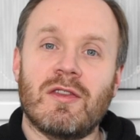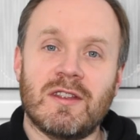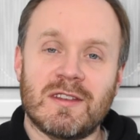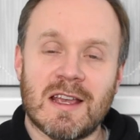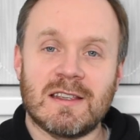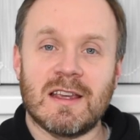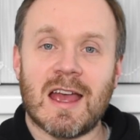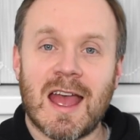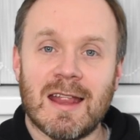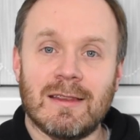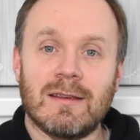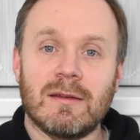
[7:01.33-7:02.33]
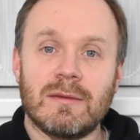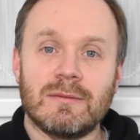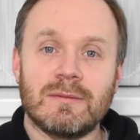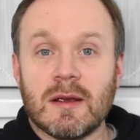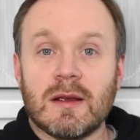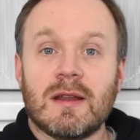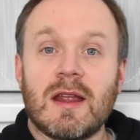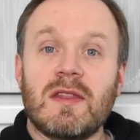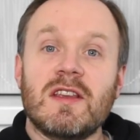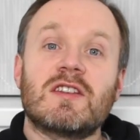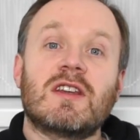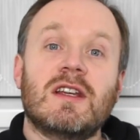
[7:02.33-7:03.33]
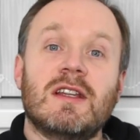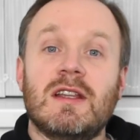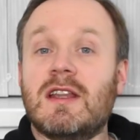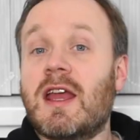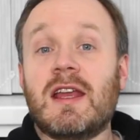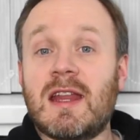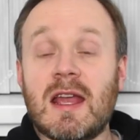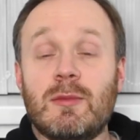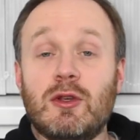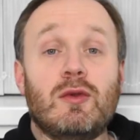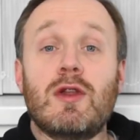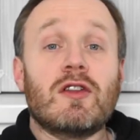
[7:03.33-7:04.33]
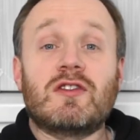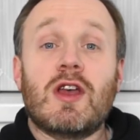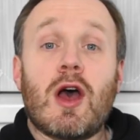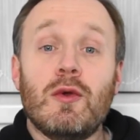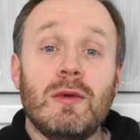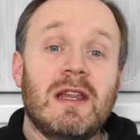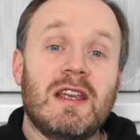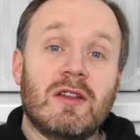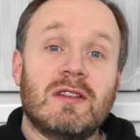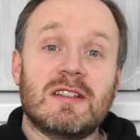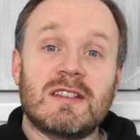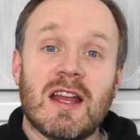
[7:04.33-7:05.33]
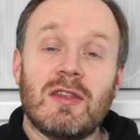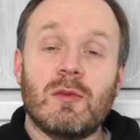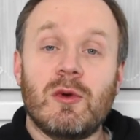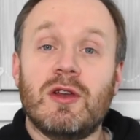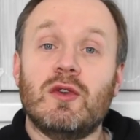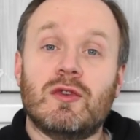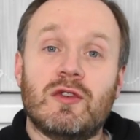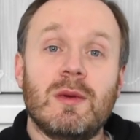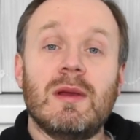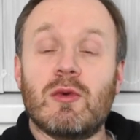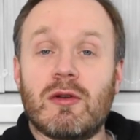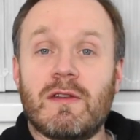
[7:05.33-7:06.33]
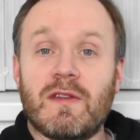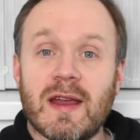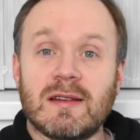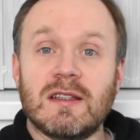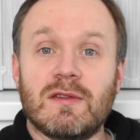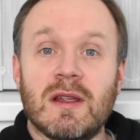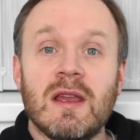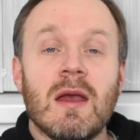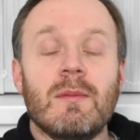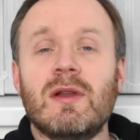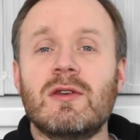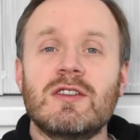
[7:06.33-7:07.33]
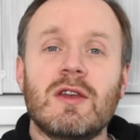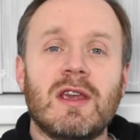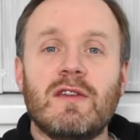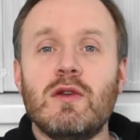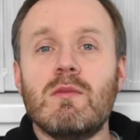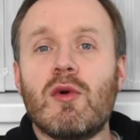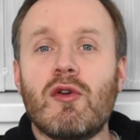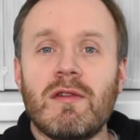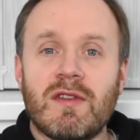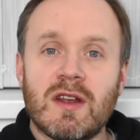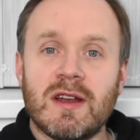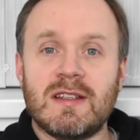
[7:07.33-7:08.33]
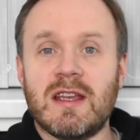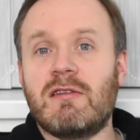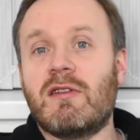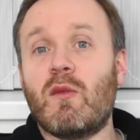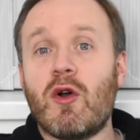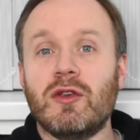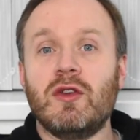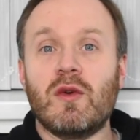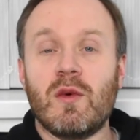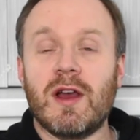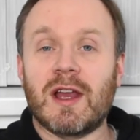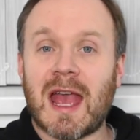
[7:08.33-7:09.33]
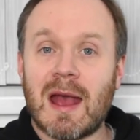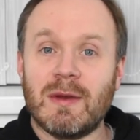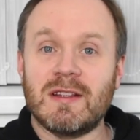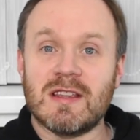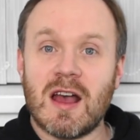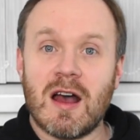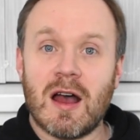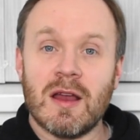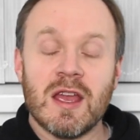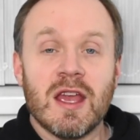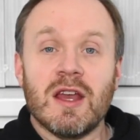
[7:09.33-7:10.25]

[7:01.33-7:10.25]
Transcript: the task at hand. Now, this can enable you not to only understand the work you're doing more effectively, but also give you more of an idea of what your work habits are.